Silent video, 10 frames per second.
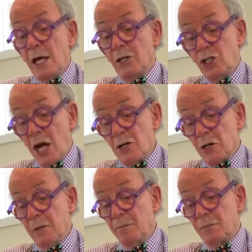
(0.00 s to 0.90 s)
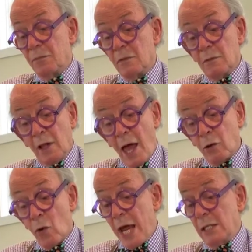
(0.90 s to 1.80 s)
Gender, like
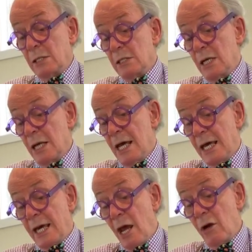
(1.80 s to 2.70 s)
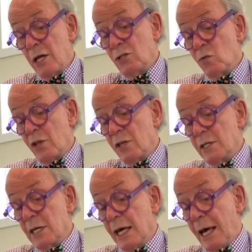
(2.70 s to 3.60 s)
race, carries with it
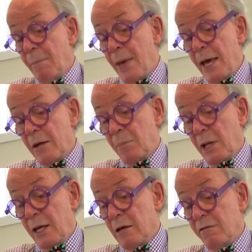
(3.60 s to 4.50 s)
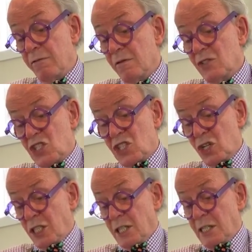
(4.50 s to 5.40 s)
a panoply of
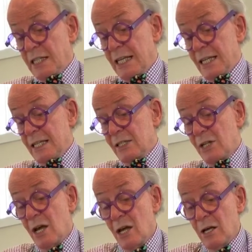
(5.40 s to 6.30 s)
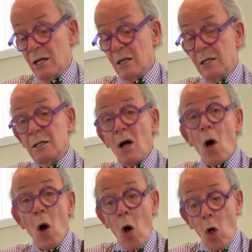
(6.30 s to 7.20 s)
certainties,
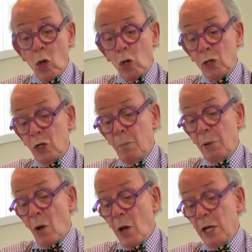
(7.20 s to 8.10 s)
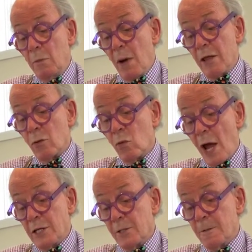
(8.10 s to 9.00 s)
all deployed by the
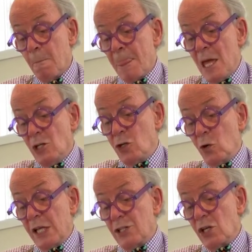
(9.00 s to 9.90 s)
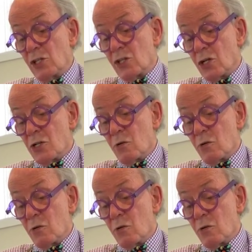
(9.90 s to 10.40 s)
writer to elicit certain